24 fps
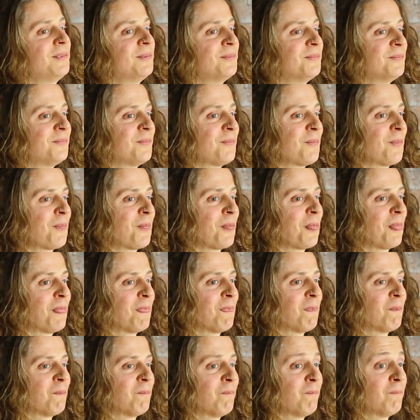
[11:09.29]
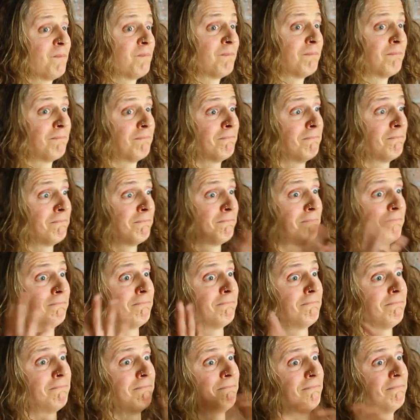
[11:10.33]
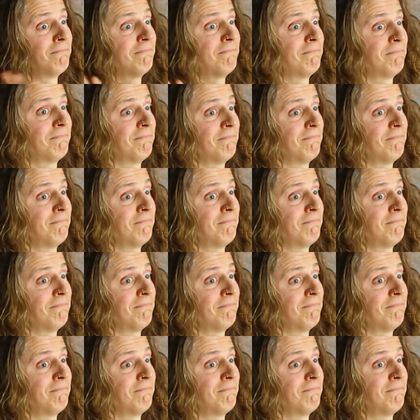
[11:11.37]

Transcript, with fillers: So great, amazing. She